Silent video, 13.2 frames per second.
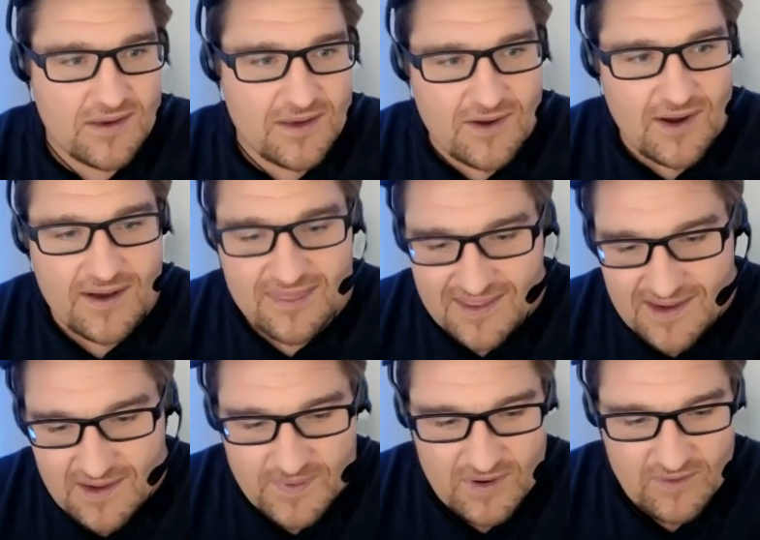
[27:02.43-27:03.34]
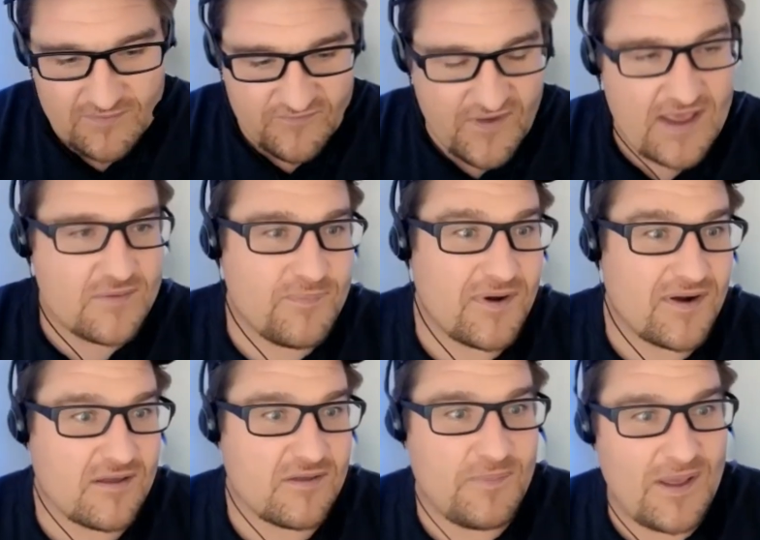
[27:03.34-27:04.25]
got to think about Facebook
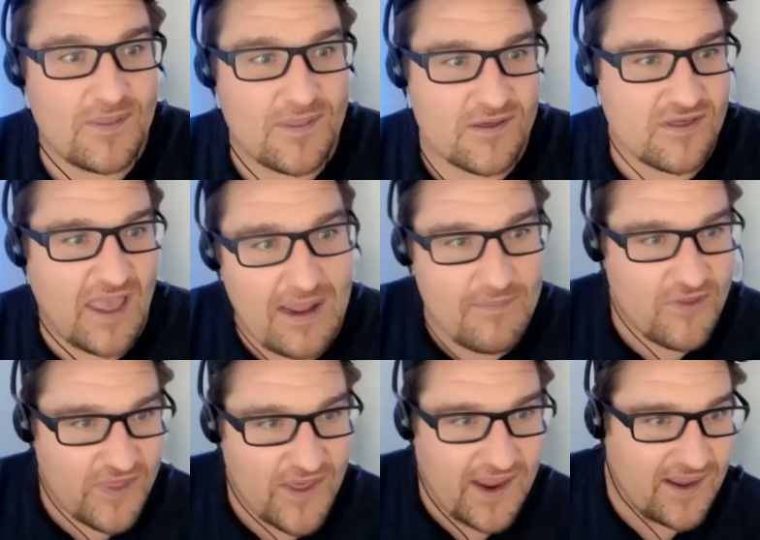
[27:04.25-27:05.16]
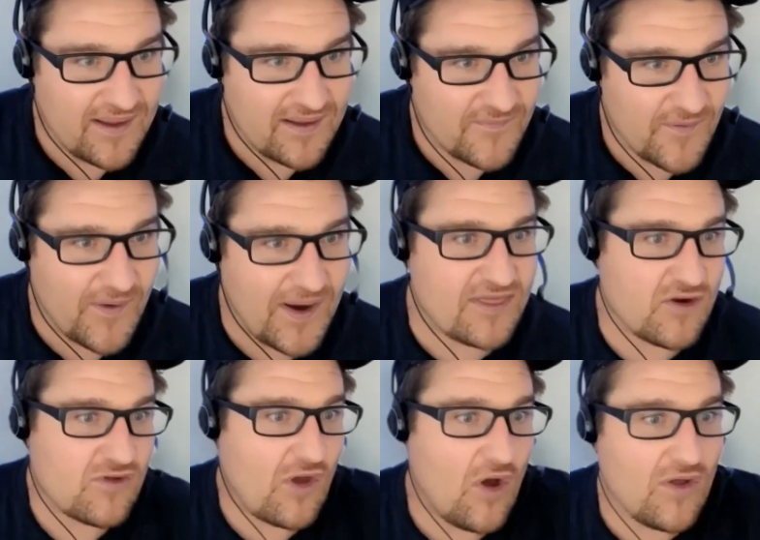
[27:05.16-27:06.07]
as being the same thing. All right.
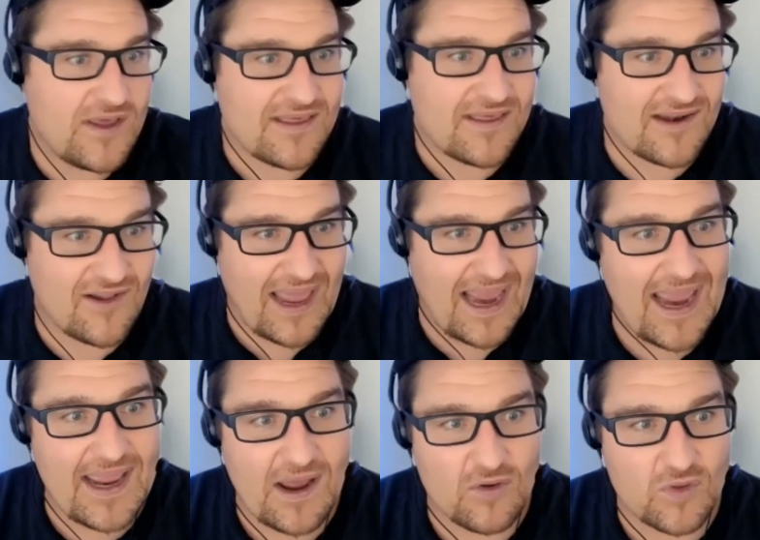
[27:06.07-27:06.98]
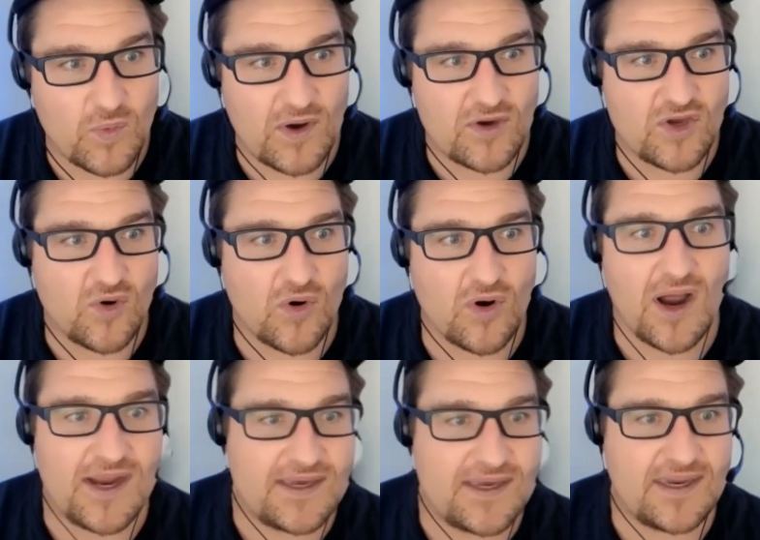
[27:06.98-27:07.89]
There's all these little hangouts where your
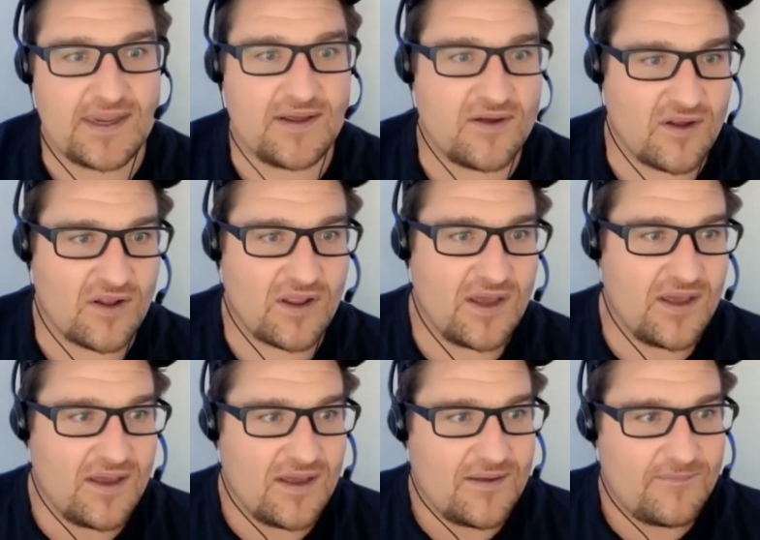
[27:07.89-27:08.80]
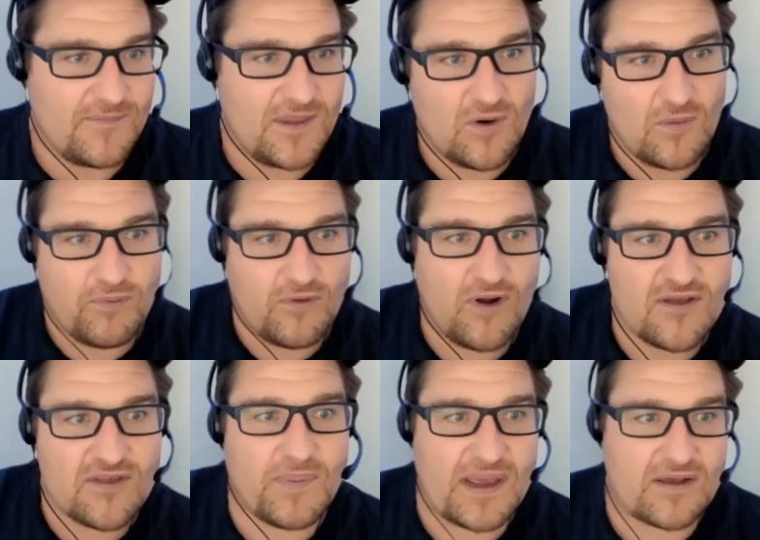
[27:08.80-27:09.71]
ideal,
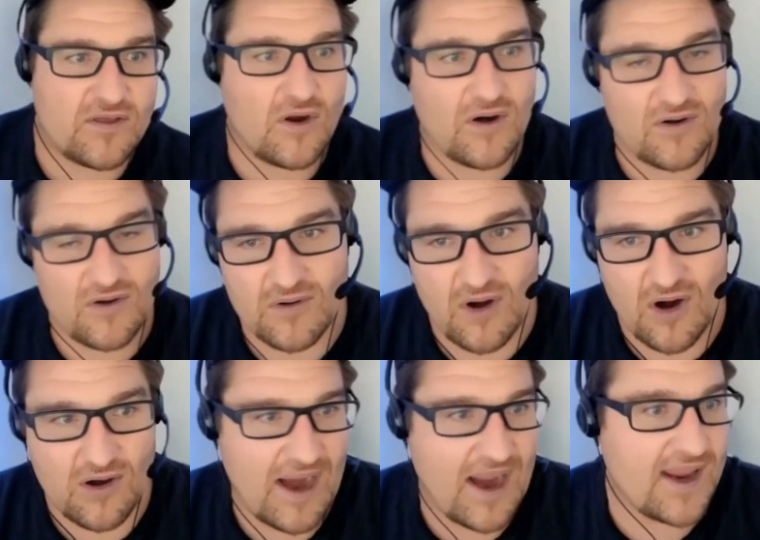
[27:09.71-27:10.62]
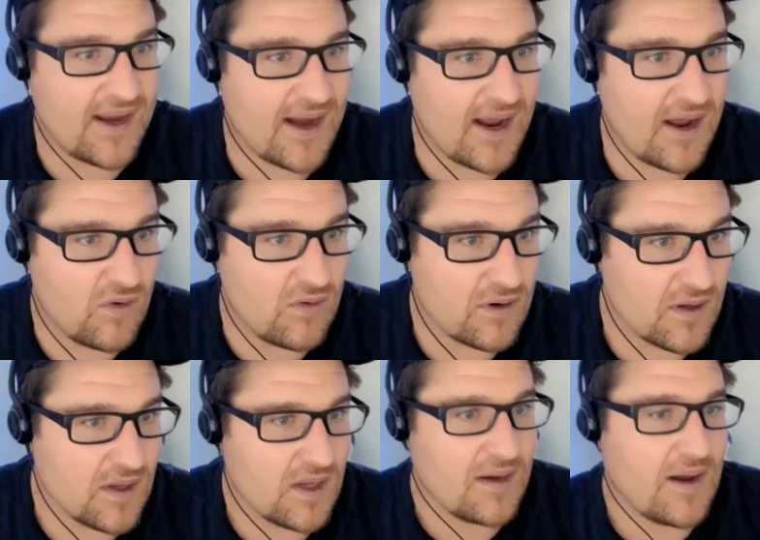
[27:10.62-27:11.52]
prospects are hanging out.
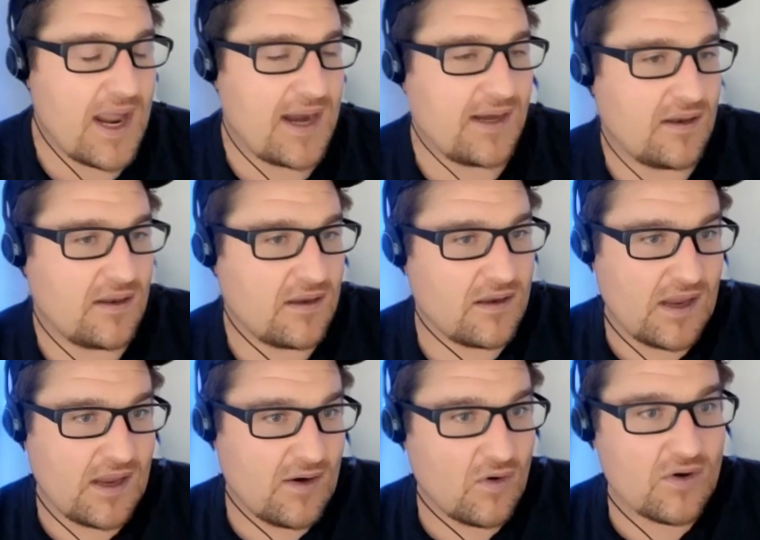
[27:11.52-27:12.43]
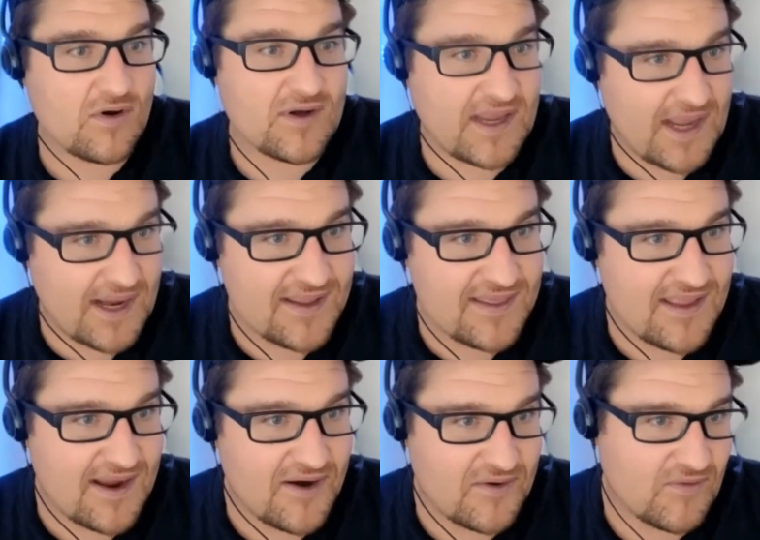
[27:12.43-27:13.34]
And in order to get in
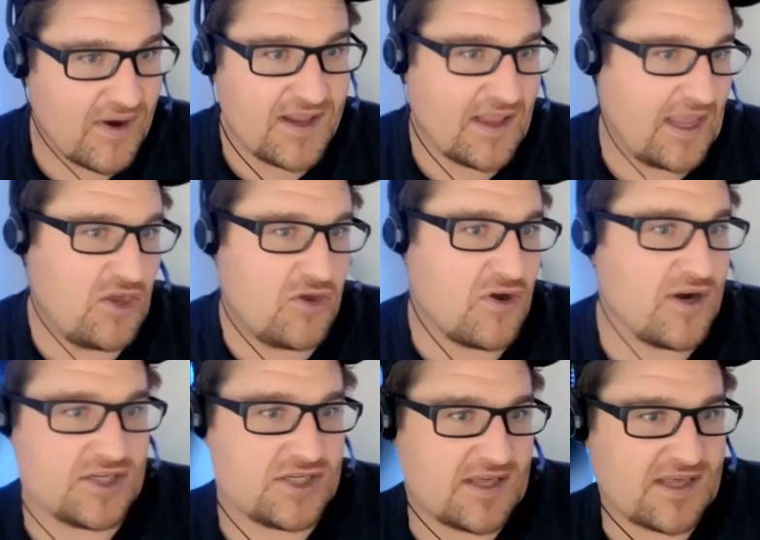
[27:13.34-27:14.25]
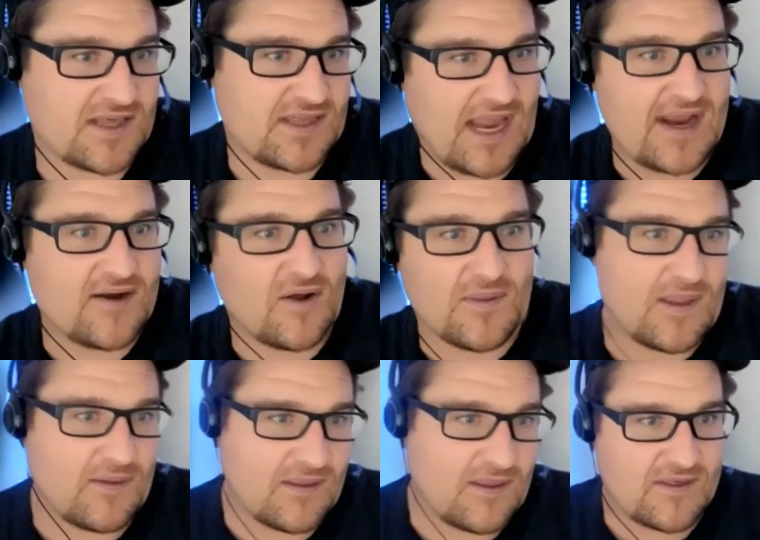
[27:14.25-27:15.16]
there, right? Like, you couldn't just stand on
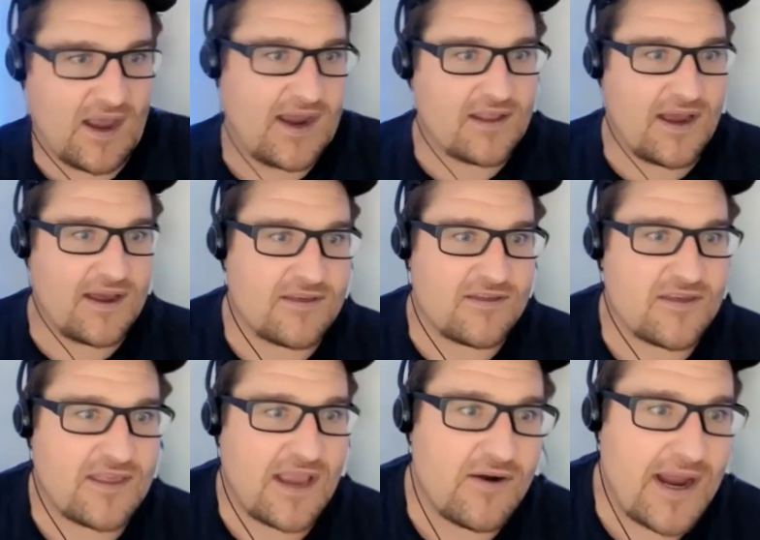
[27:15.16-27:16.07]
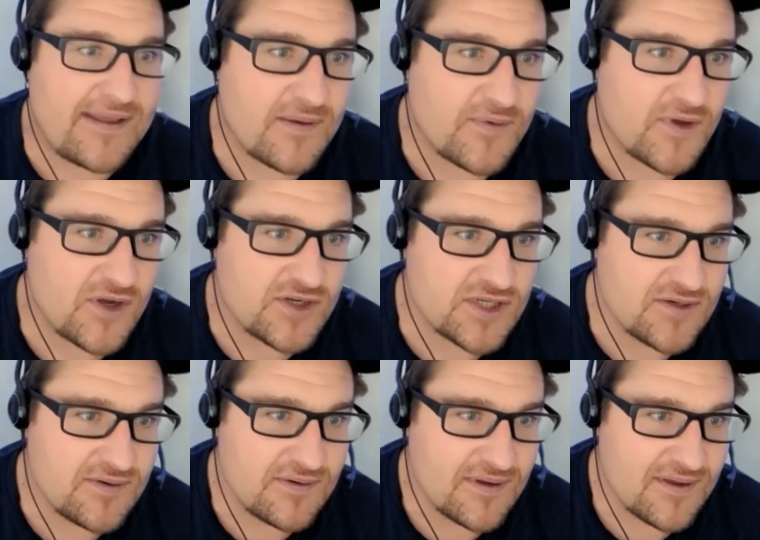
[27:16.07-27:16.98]
the sidelines and stare at them, could
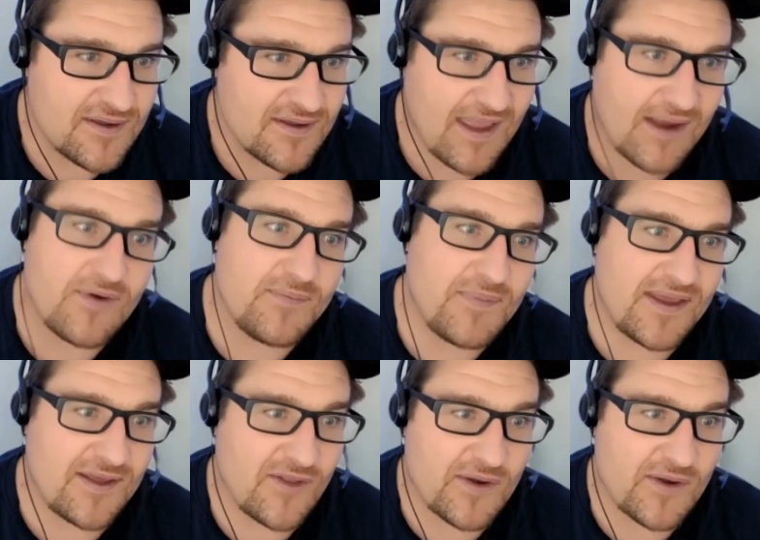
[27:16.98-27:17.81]
you? That would make you look